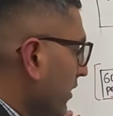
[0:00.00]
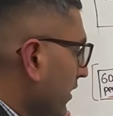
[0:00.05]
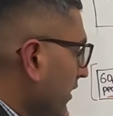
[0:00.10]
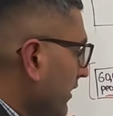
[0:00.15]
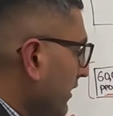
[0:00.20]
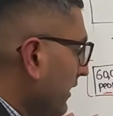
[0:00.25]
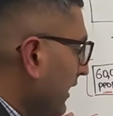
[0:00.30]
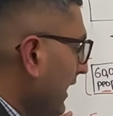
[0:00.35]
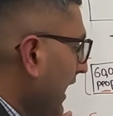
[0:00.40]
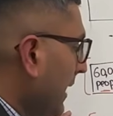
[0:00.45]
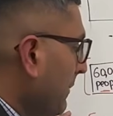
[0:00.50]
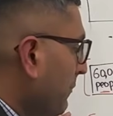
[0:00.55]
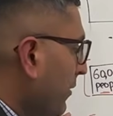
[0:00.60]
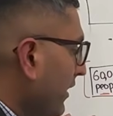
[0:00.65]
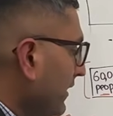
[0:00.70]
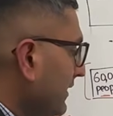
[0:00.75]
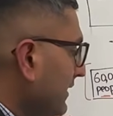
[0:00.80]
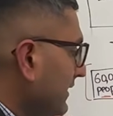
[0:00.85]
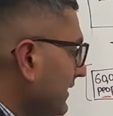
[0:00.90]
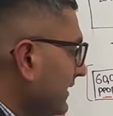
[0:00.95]
null
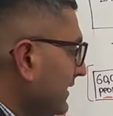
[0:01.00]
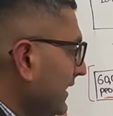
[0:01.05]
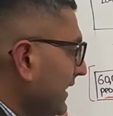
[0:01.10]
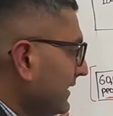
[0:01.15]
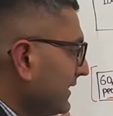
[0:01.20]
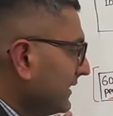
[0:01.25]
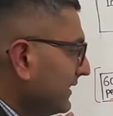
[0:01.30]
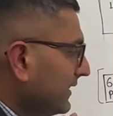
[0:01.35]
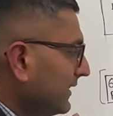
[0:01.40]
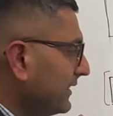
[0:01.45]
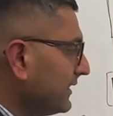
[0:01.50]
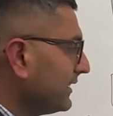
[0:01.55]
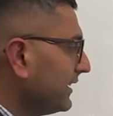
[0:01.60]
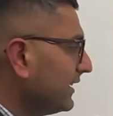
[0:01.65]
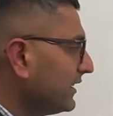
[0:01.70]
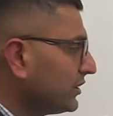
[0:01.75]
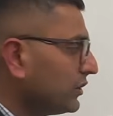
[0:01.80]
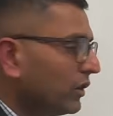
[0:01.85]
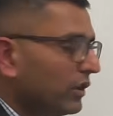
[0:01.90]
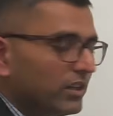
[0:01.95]
hypothesis said there
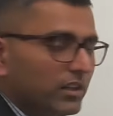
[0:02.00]
is no